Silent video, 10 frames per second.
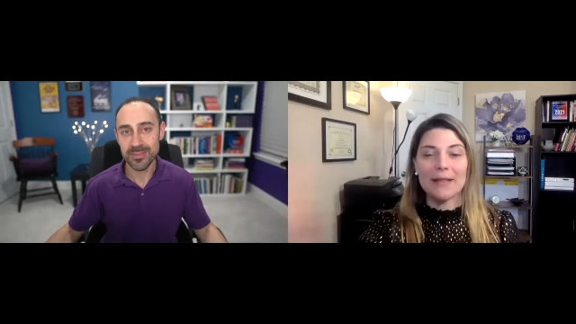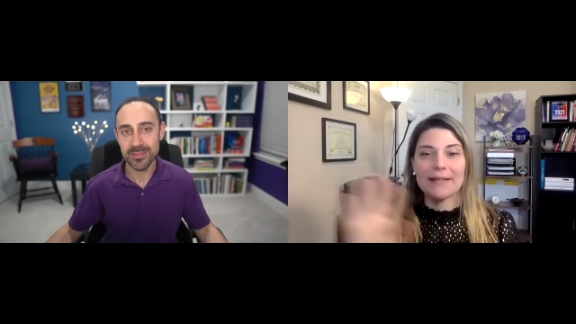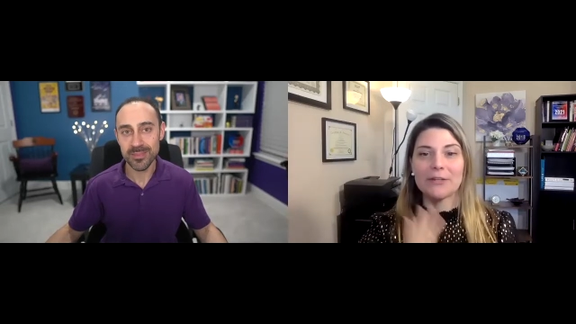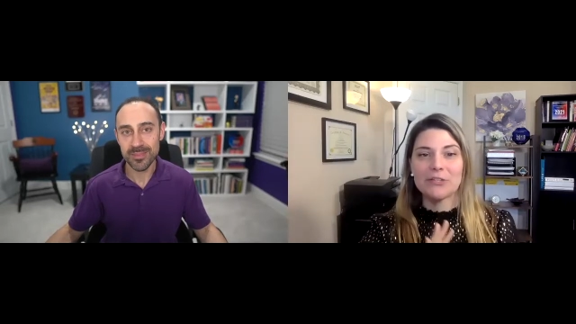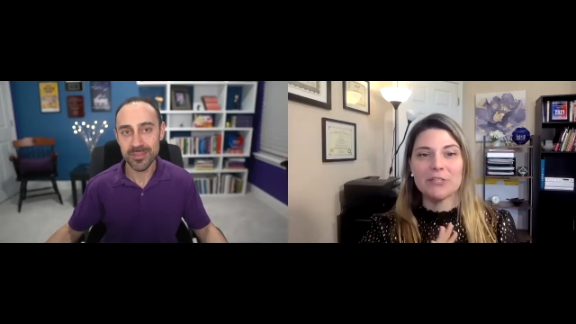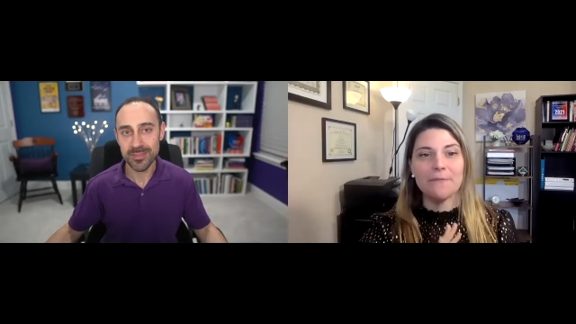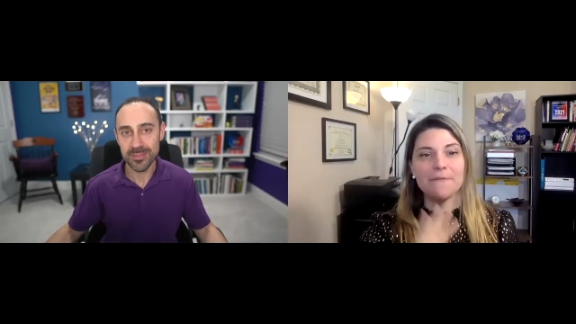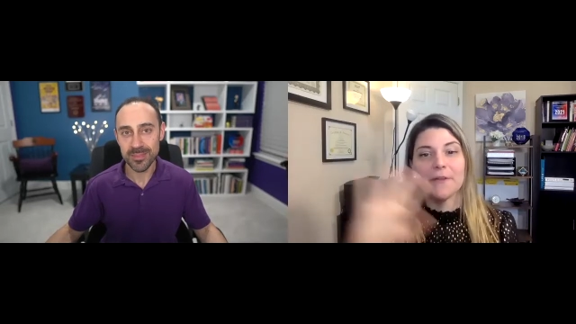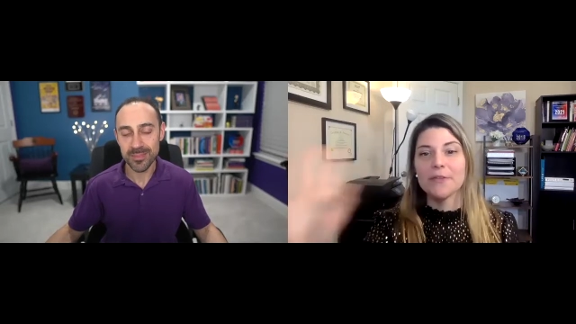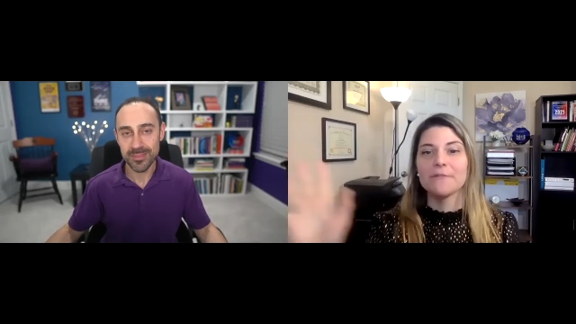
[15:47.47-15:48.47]
Speaker 1: Like there's some
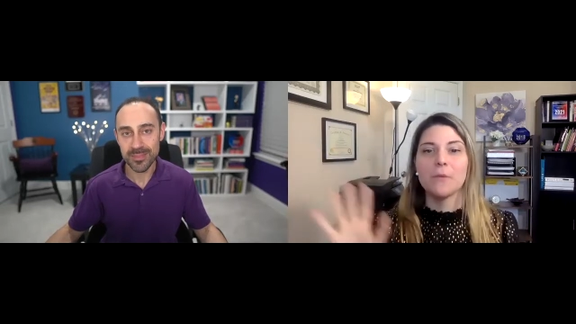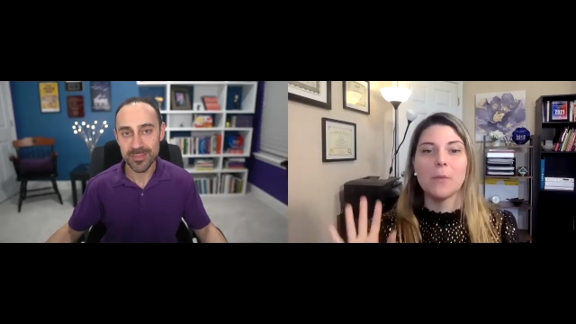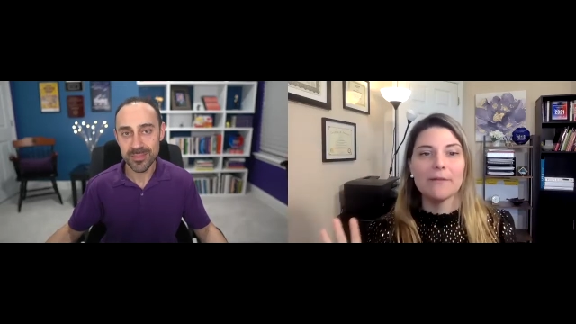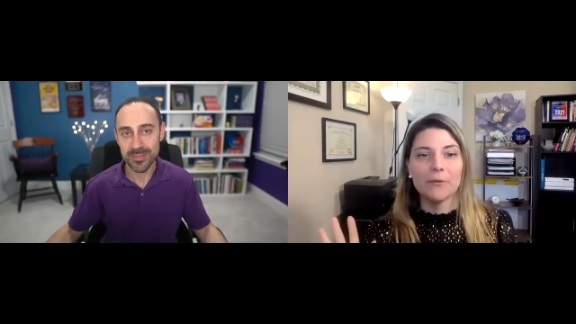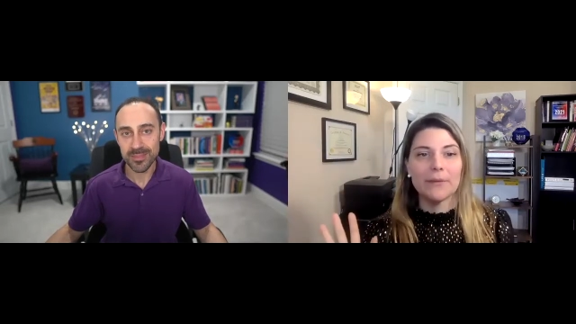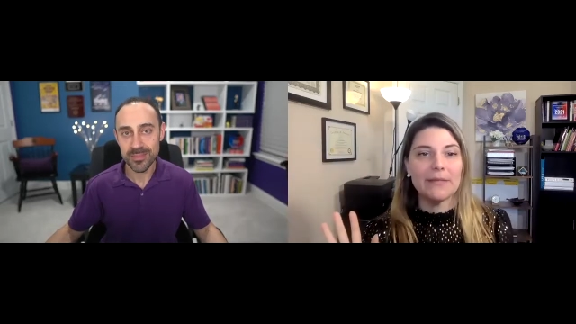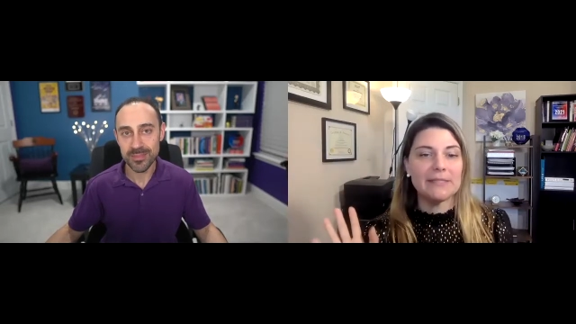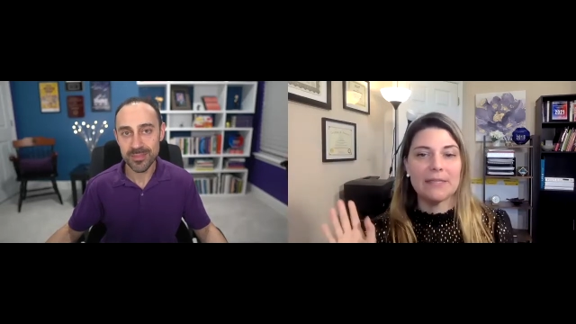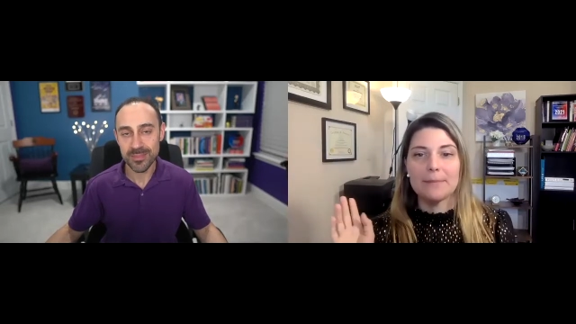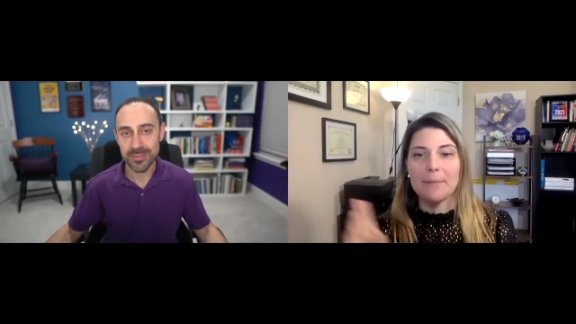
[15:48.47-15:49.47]
fear there for whatever reason,